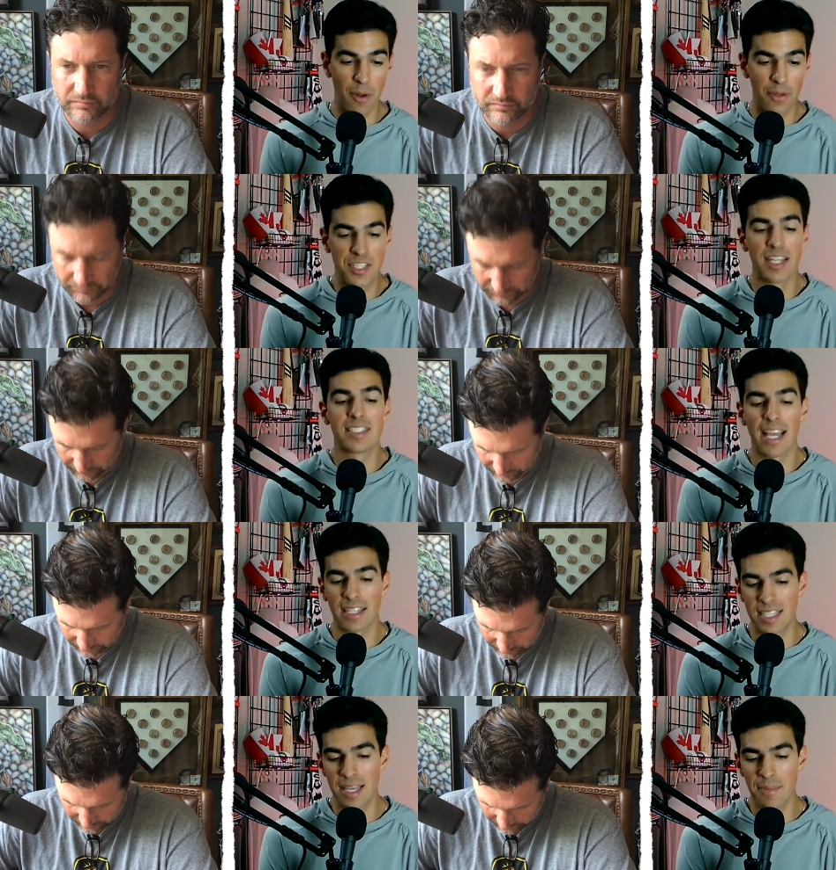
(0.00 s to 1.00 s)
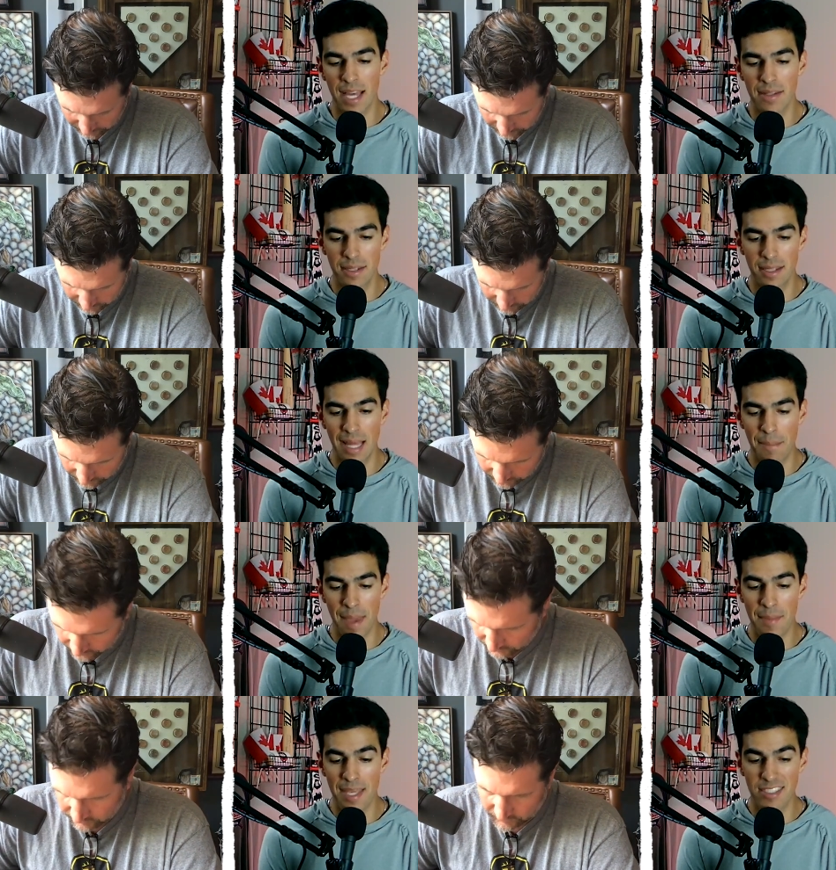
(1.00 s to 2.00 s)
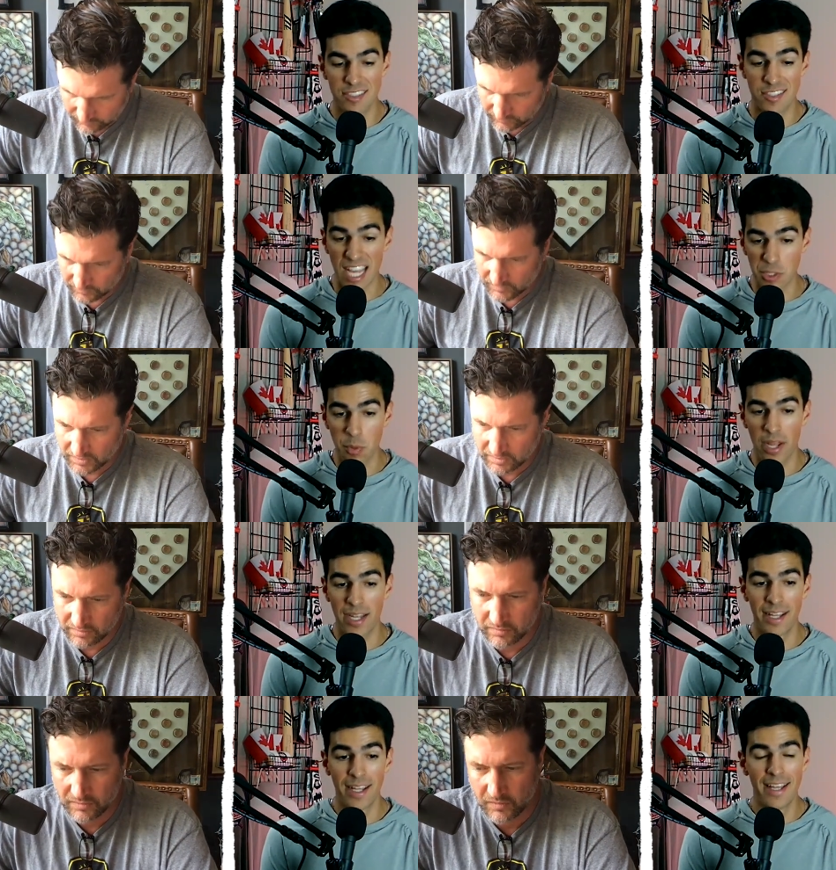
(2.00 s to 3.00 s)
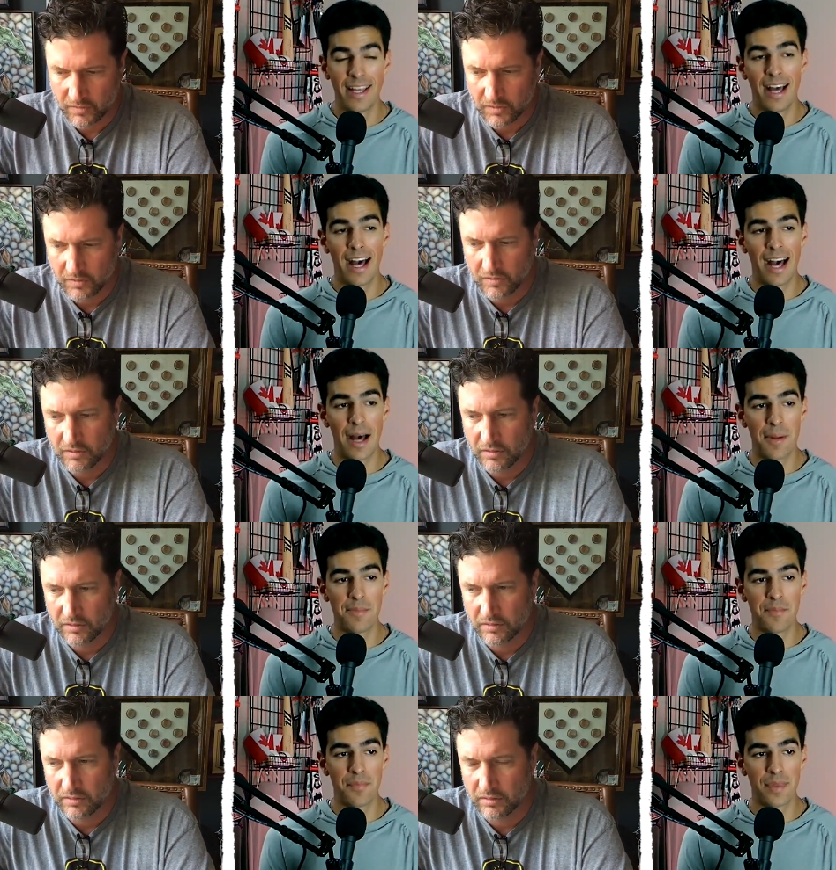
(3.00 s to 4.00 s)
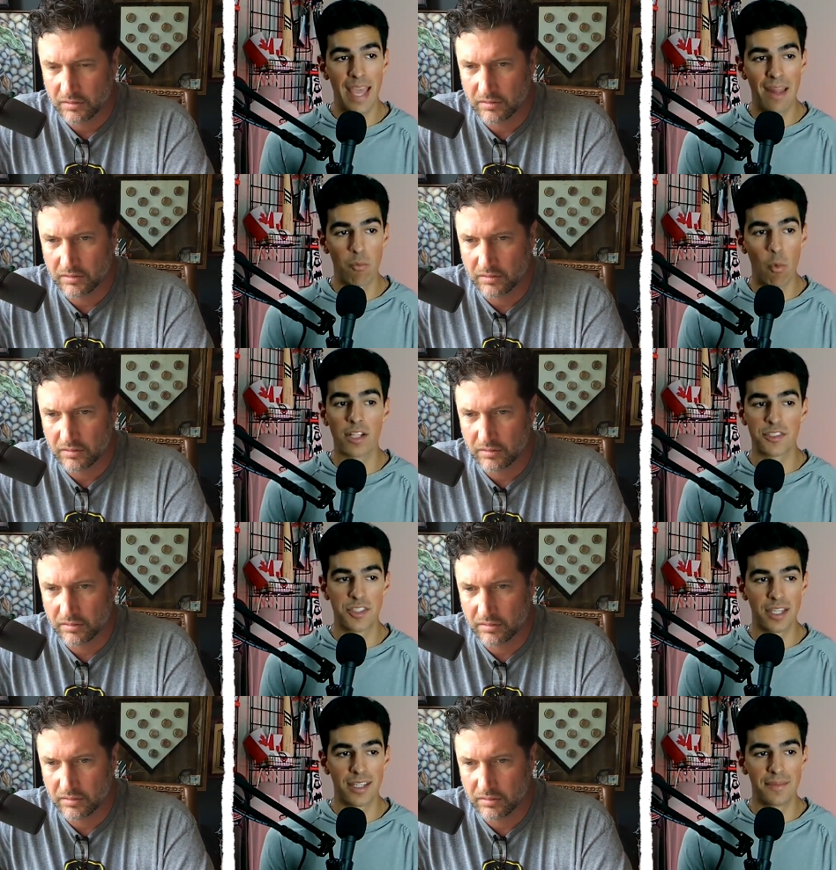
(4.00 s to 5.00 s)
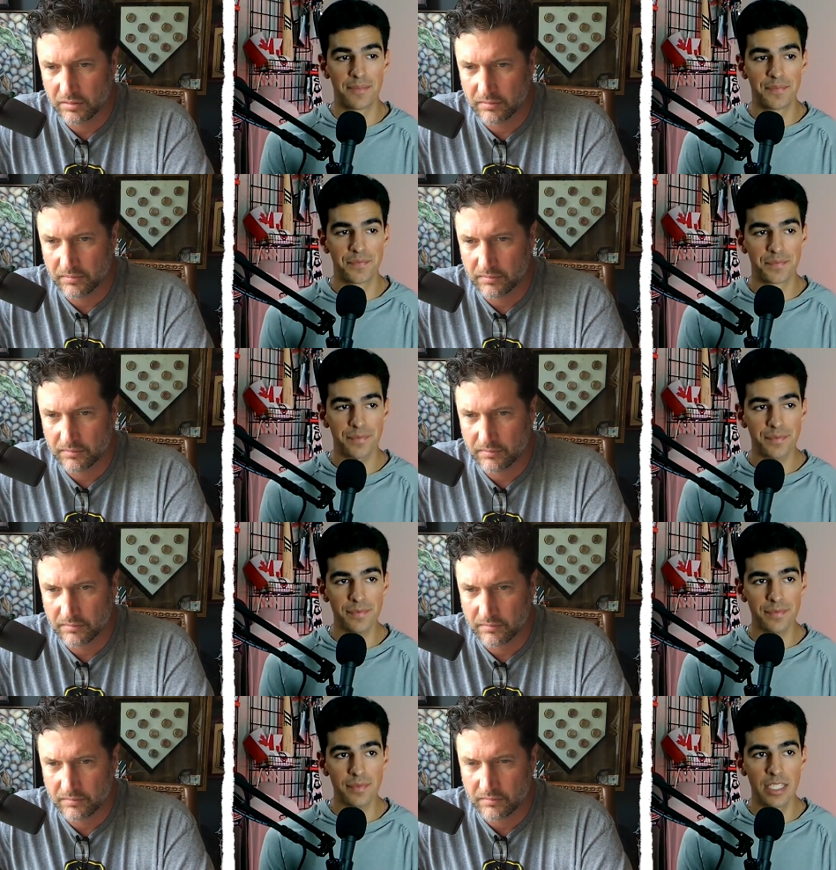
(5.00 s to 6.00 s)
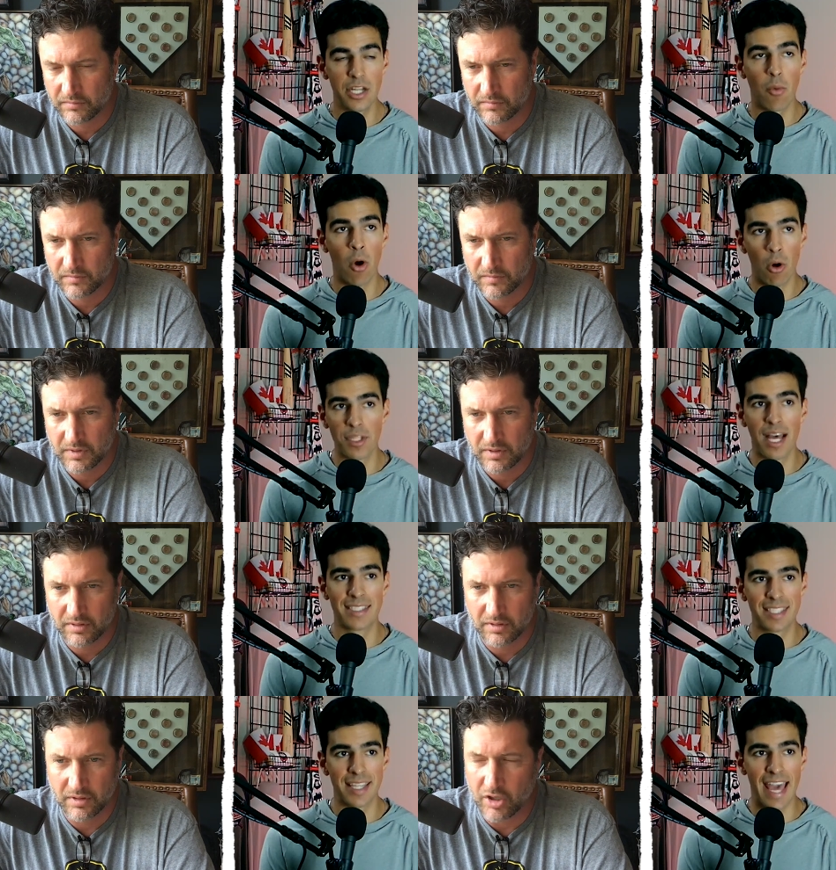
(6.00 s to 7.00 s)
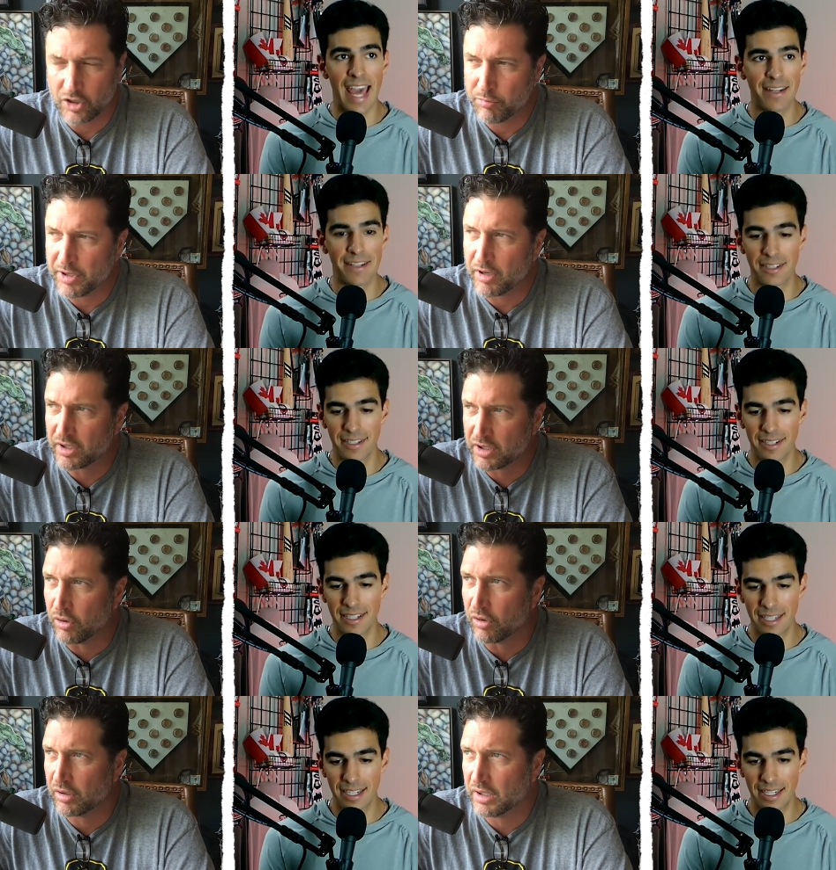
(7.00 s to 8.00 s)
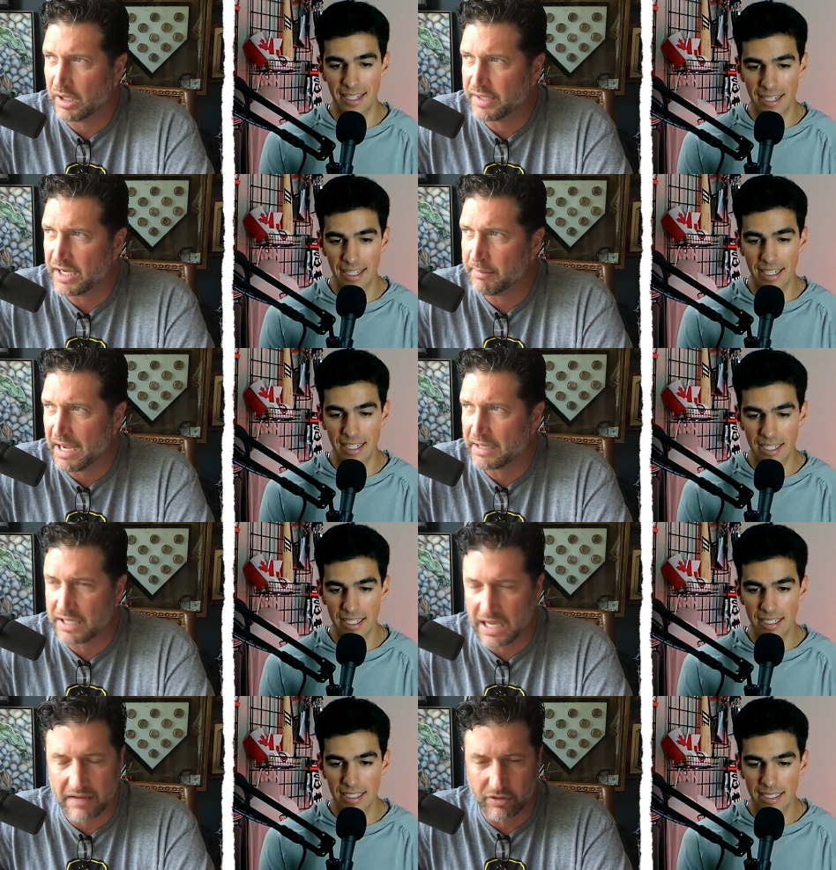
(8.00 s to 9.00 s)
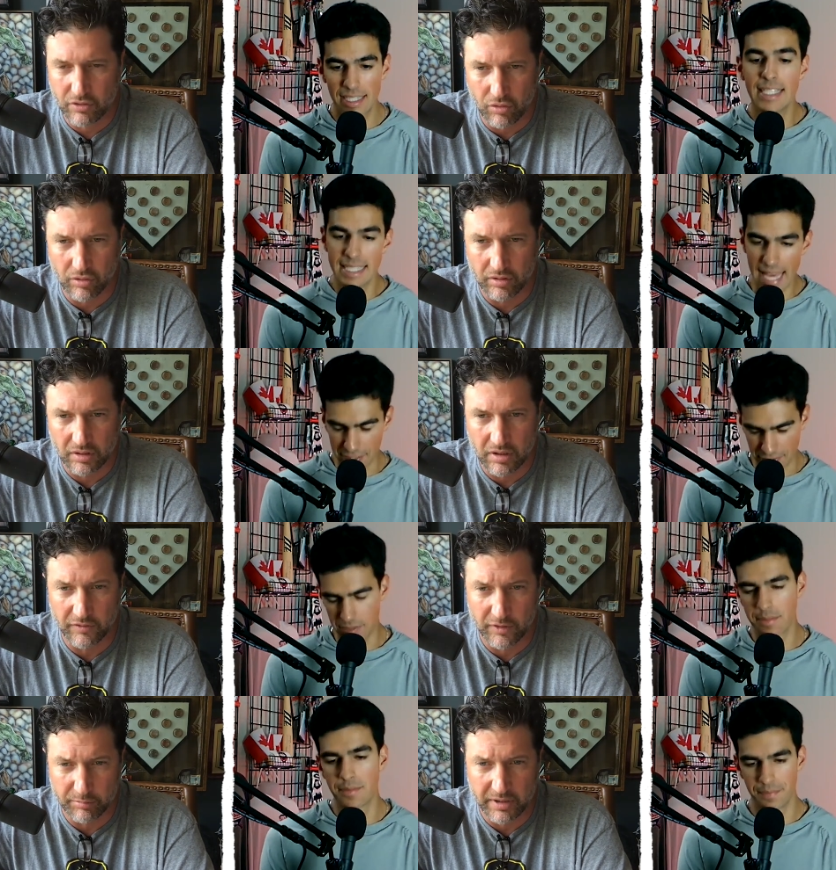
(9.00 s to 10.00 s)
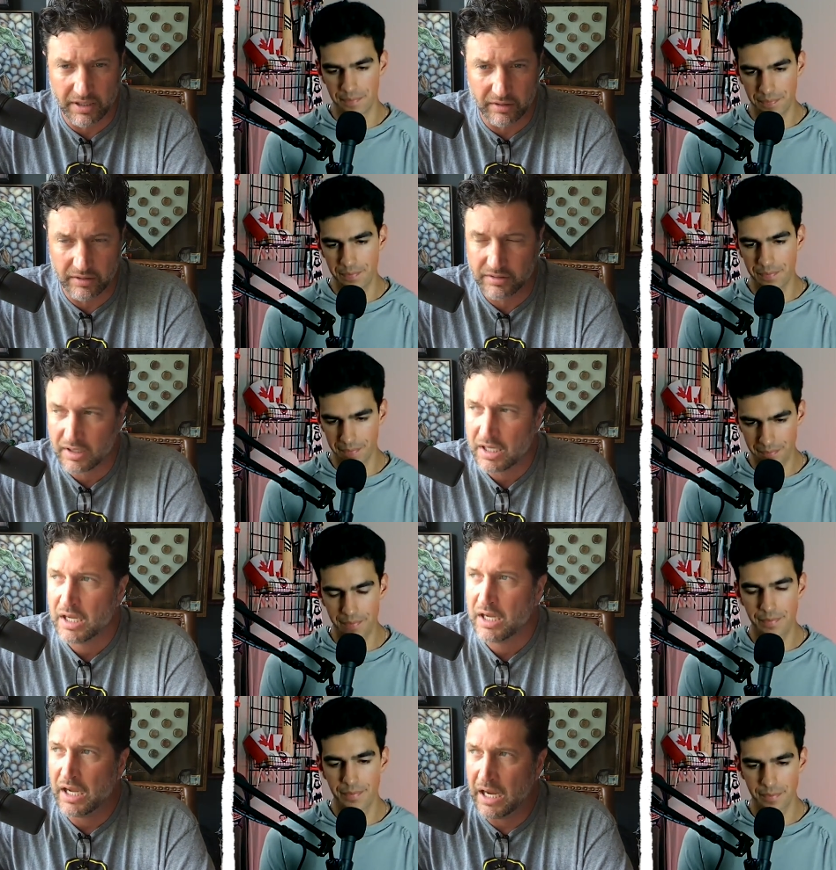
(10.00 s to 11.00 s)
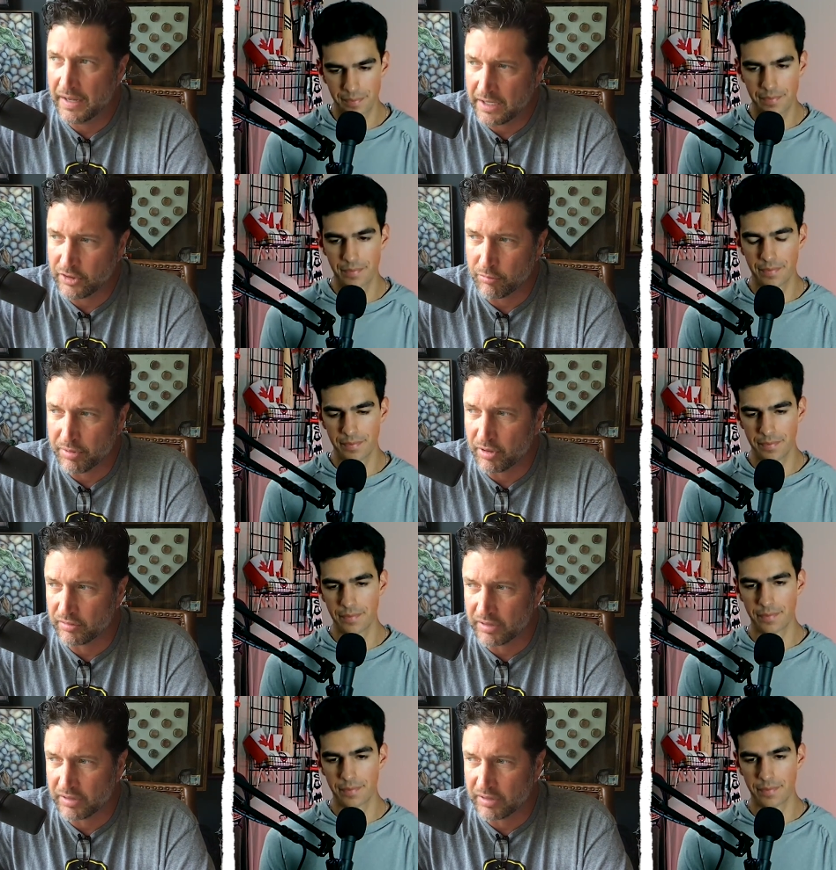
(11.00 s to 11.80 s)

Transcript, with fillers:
Speaker 1: know, it's going to take a team that that maybe is desperate um, and wants to
Speaker 2: you know hold on to that. you build a core. A team has to have a core yes. of their play, and then you build